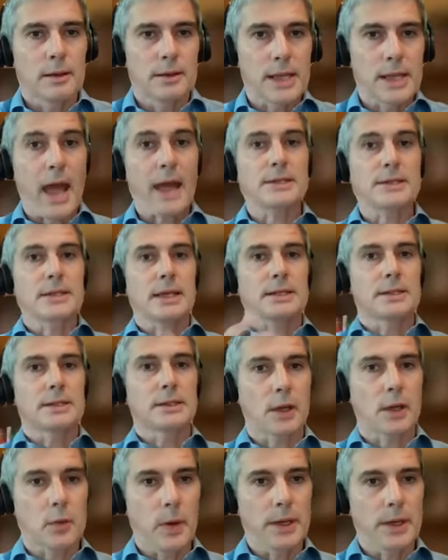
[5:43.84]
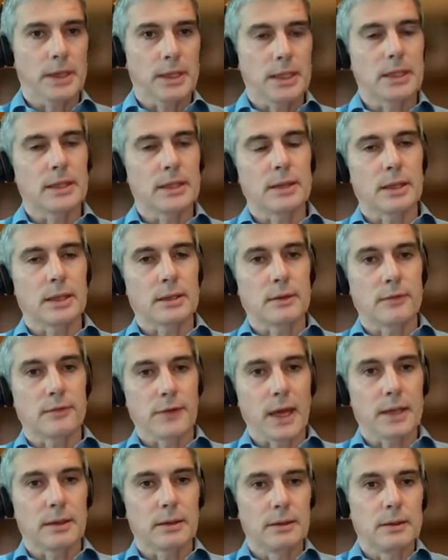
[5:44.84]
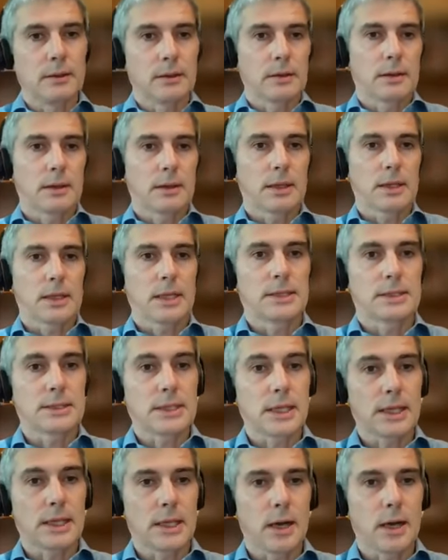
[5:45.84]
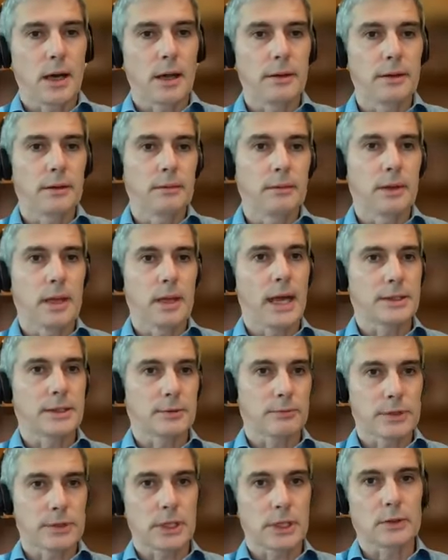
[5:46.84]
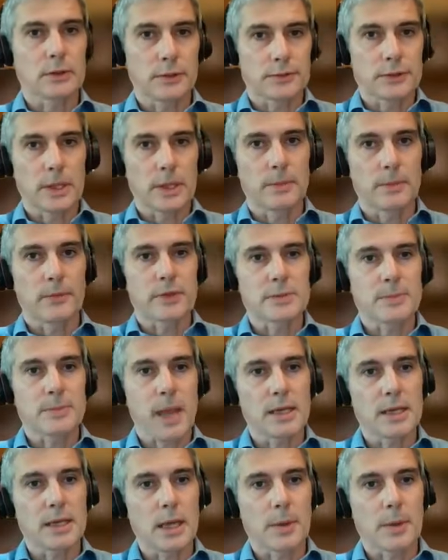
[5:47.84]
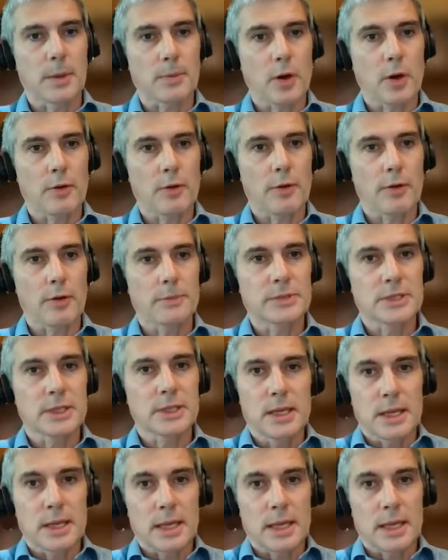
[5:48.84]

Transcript: the excess liquidity that the Fed is sitting on as a result of some of its pandemic programs.